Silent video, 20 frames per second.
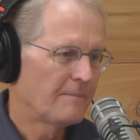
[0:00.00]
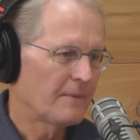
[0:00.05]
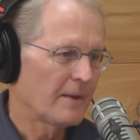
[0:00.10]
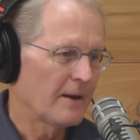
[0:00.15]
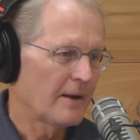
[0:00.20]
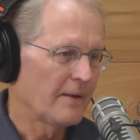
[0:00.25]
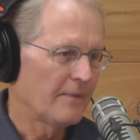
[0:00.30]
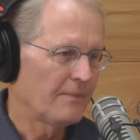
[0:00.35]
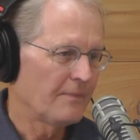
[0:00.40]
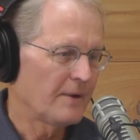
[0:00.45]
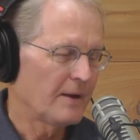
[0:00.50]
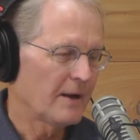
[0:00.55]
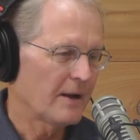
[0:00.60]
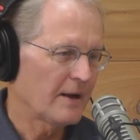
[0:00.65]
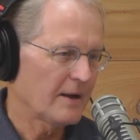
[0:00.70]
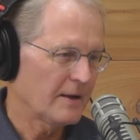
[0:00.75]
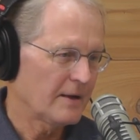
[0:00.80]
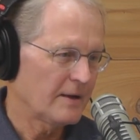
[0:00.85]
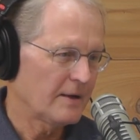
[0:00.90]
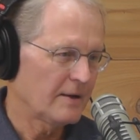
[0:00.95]
And the
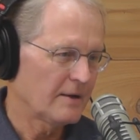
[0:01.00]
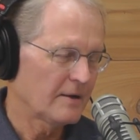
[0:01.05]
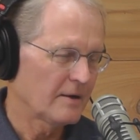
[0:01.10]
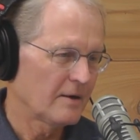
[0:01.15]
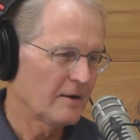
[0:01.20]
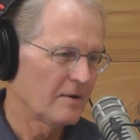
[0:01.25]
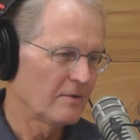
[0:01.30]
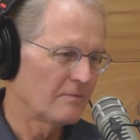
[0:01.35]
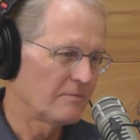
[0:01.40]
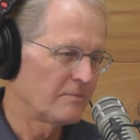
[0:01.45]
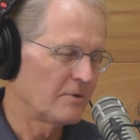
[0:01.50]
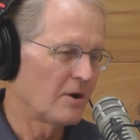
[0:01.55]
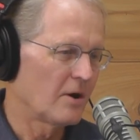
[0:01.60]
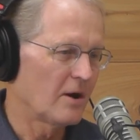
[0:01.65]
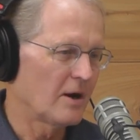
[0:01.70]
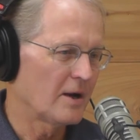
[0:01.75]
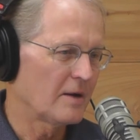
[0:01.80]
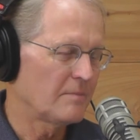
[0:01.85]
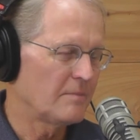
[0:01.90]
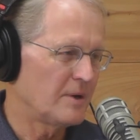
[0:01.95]
idea of
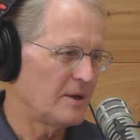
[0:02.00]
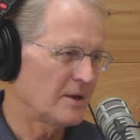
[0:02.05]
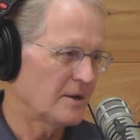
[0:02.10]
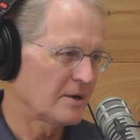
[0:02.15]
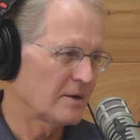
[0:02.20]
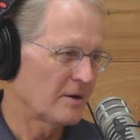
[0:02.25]
God being